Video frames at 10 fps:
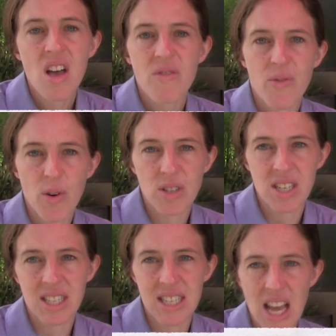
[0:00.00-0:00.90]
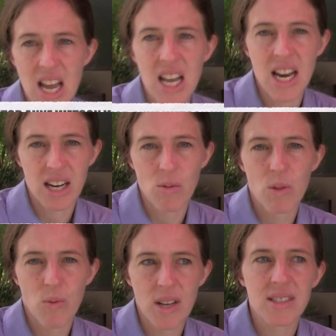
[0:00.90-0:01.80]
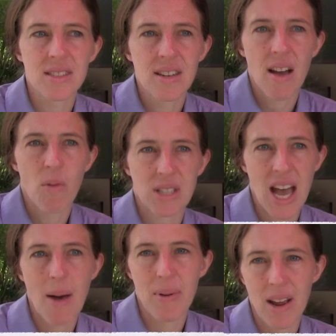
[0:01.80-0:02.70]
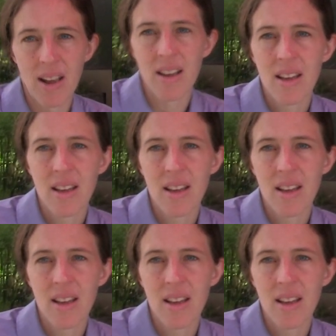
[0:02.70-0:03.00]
for folks to stay connected with what's what's happening.